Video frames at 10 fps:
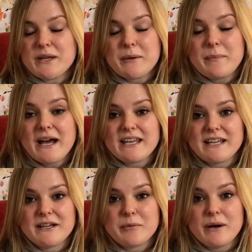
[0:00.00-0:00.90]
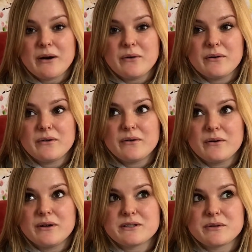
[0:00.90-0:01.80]
we can panic about,
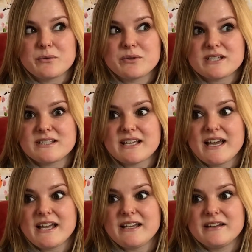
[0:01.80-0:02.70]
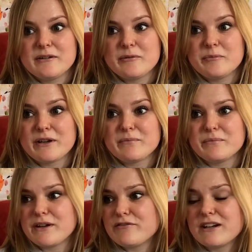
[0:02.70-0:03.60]
oh, I don't know what to say,
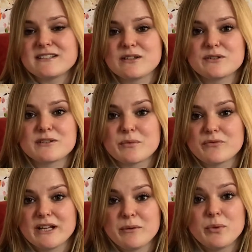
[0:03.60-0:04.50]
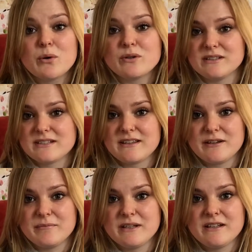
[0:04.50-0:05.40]
my friend's lost someone really important to
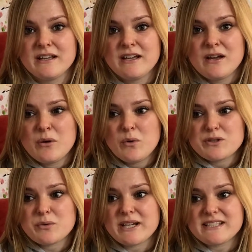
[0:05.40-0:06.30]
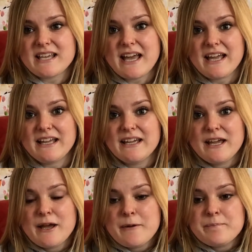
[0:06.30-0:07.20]
them, and what do I say?
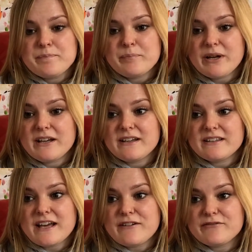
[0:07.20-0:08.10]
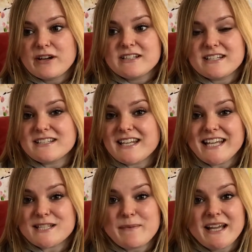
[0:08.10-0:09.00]
But that friend isn't
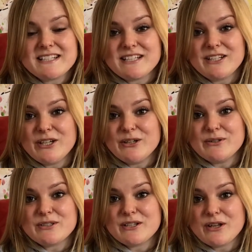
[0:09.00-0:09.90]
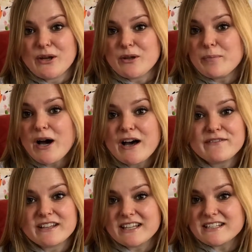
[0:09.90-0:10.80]
expecting you to know the
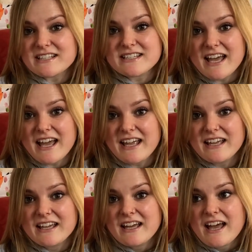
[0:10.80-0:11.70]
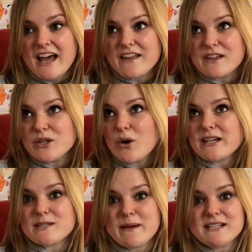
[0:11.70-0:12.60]
perfect thing to say, and they're not
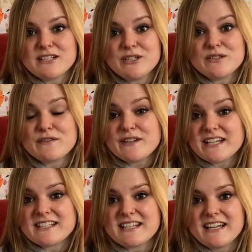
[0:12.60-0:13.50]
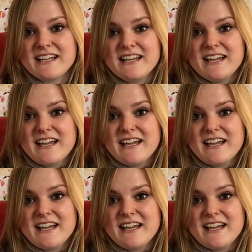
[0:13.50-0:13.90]
expecting you to fix it.